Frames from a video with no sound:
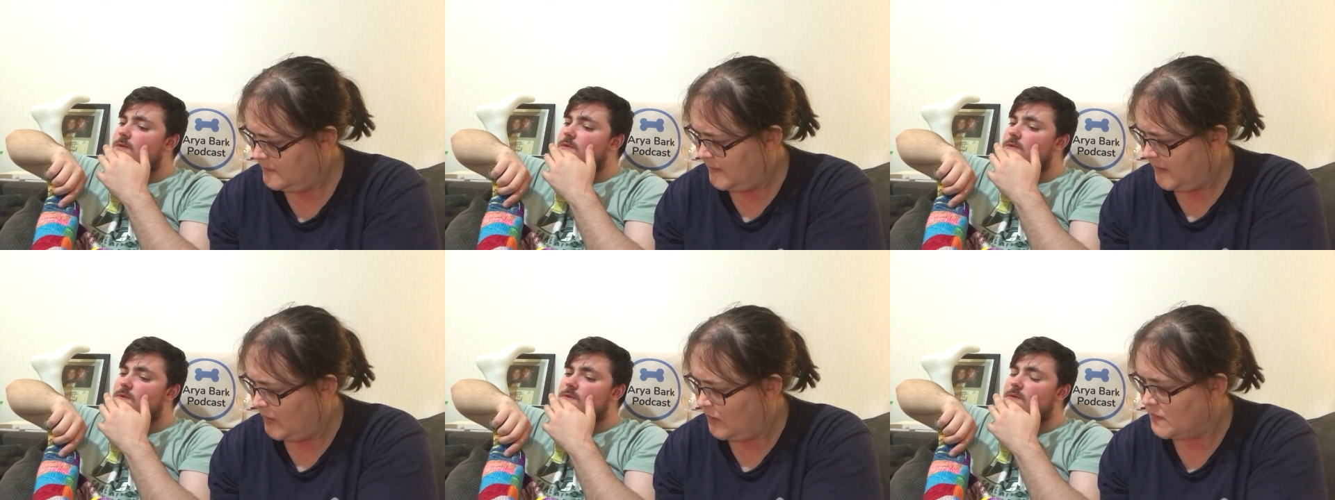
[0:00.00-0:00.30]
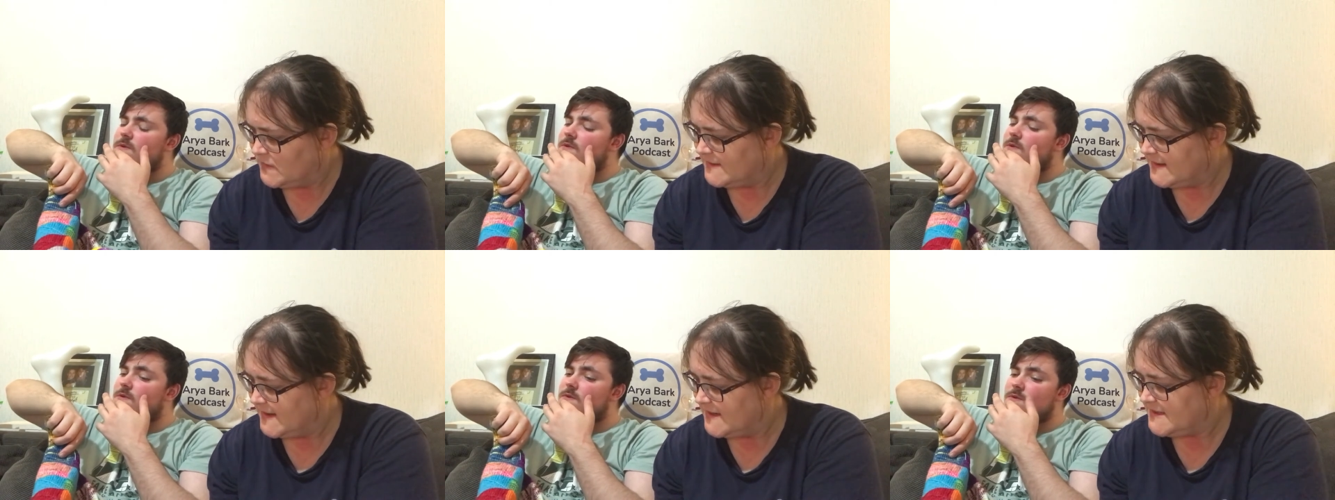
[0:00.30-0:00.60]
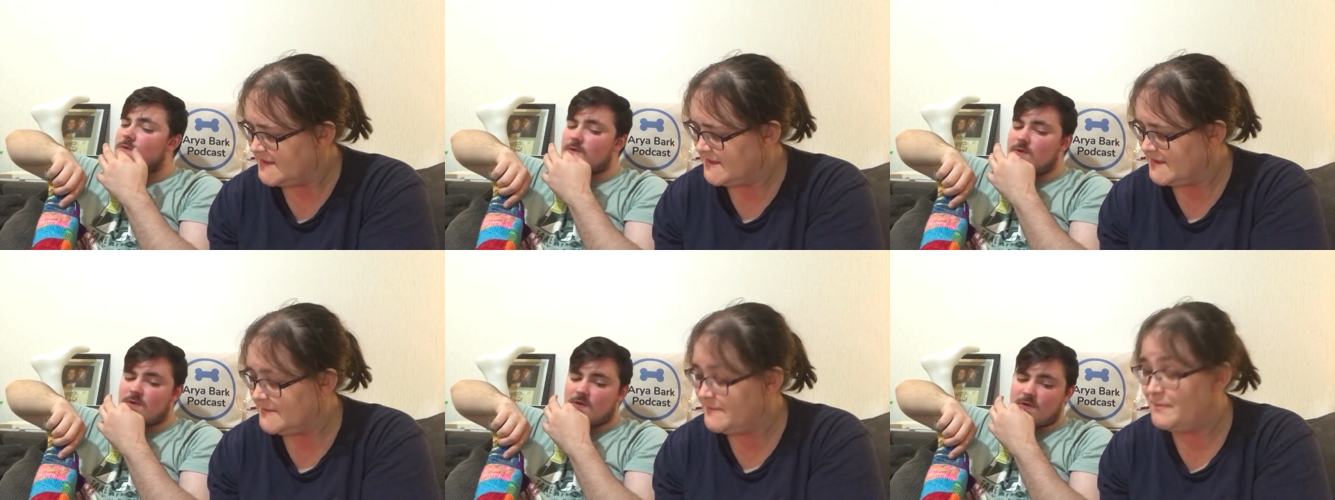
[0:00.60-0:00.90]
Speaker 1: Because it
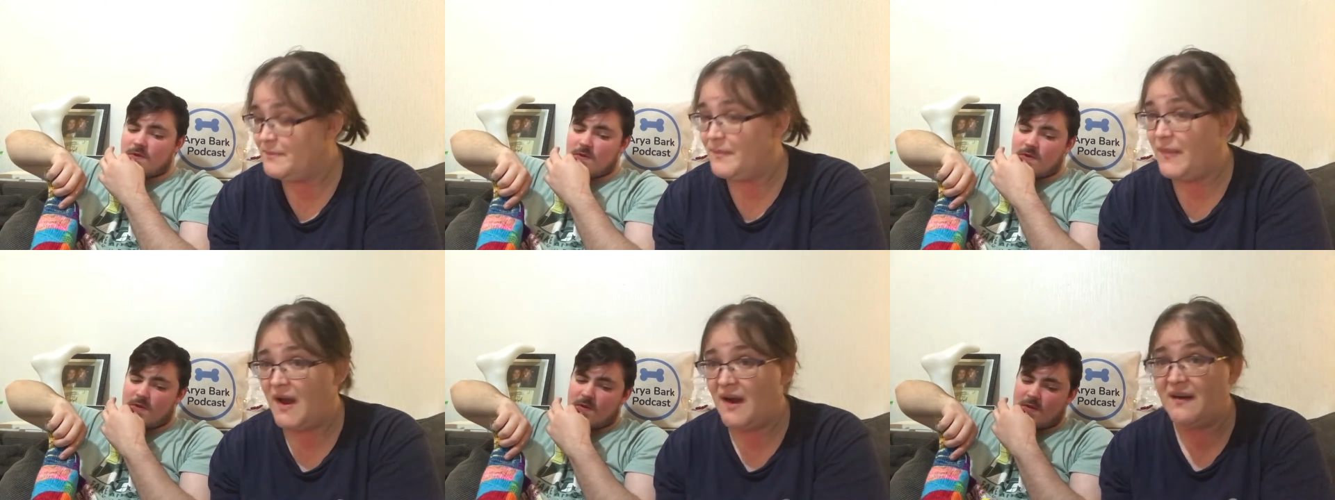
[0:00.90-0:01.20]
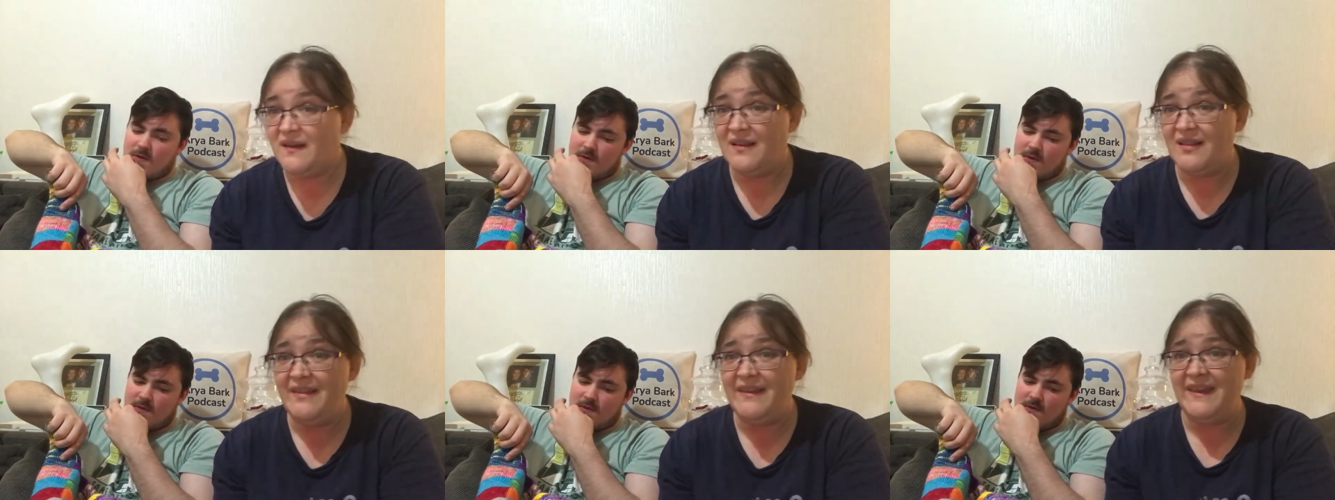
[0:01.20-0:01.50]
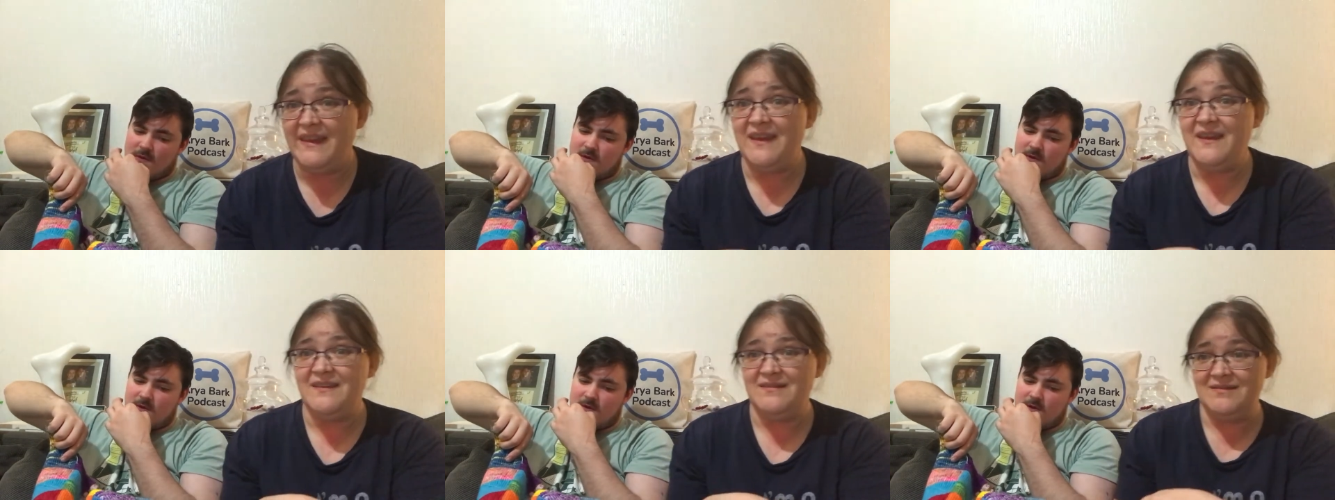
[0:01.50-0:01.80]
is
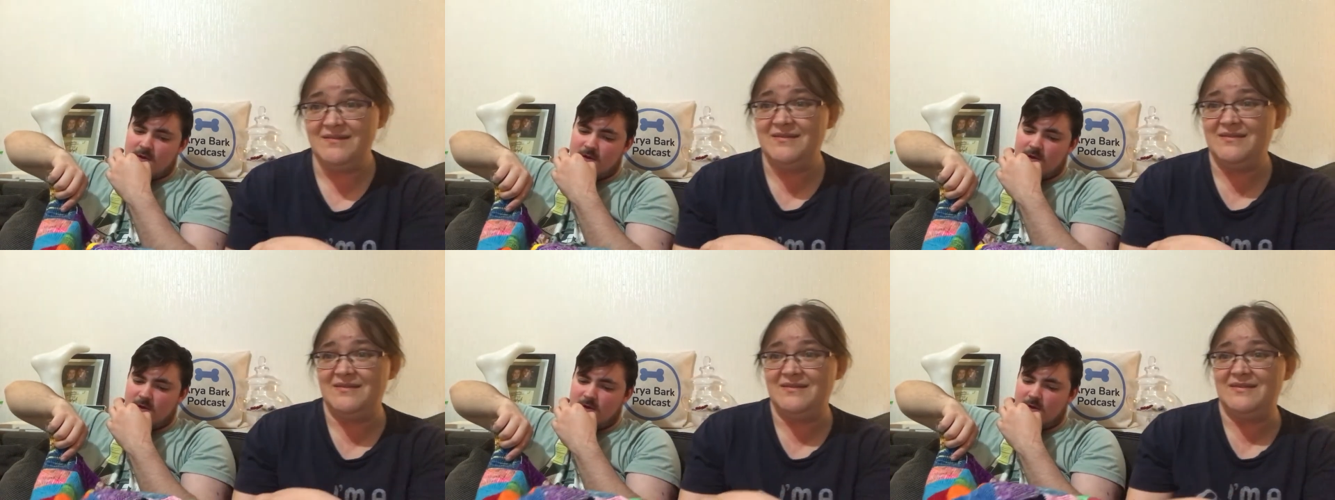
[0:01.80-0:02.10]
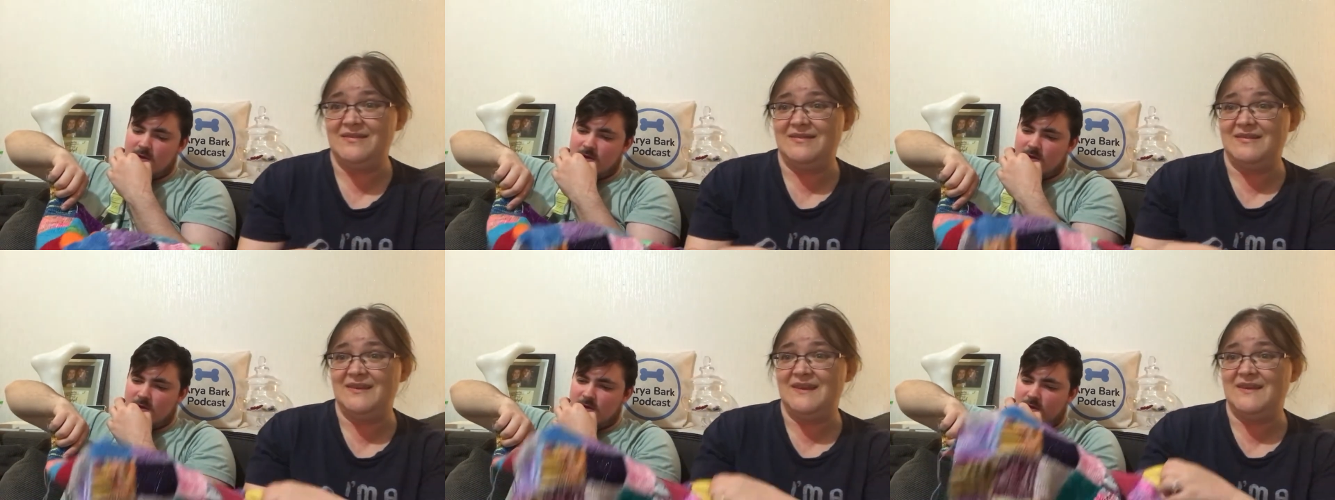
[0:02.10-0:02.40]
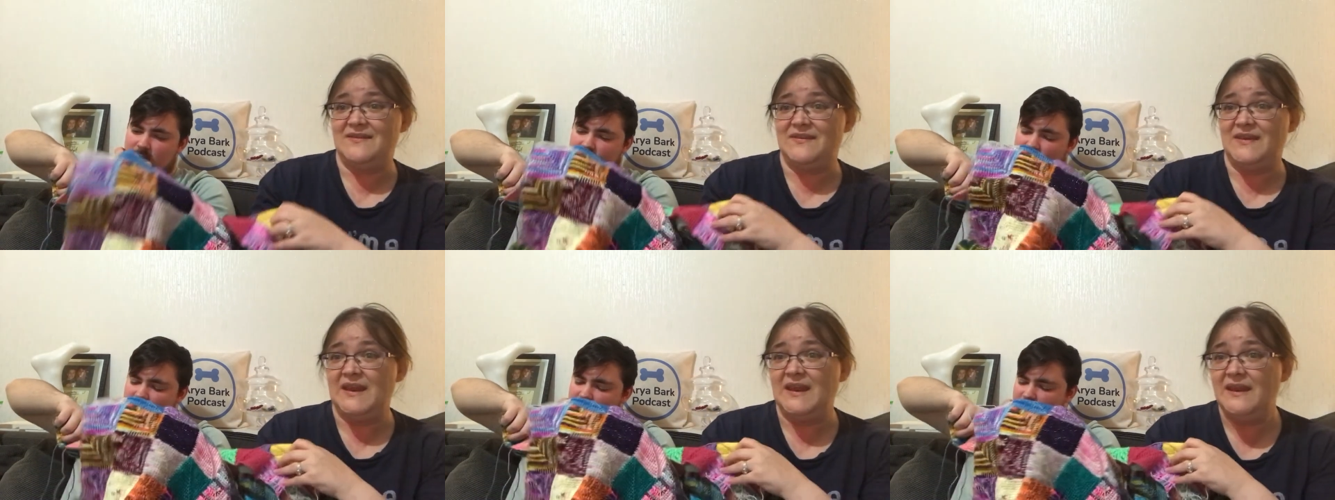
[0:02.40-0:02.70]
sparkly
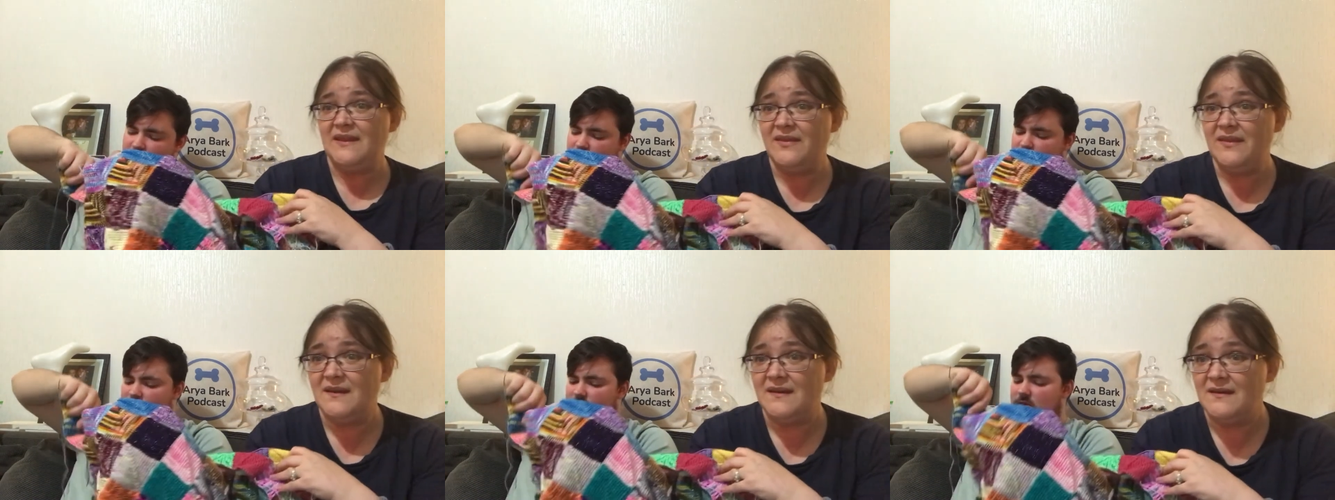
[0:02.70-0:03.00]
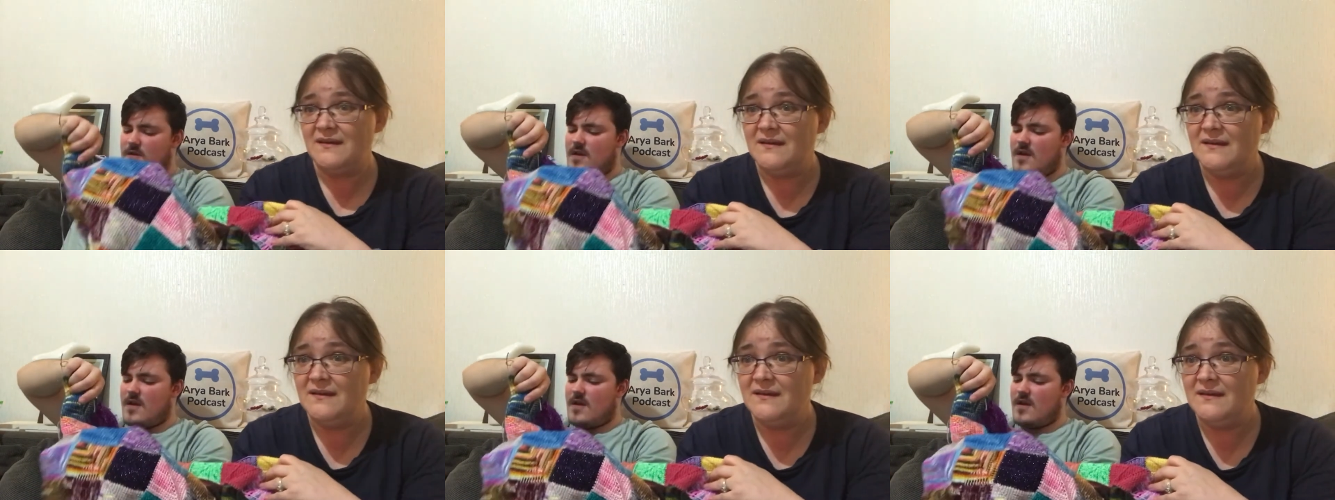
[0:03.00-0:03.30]
as anything.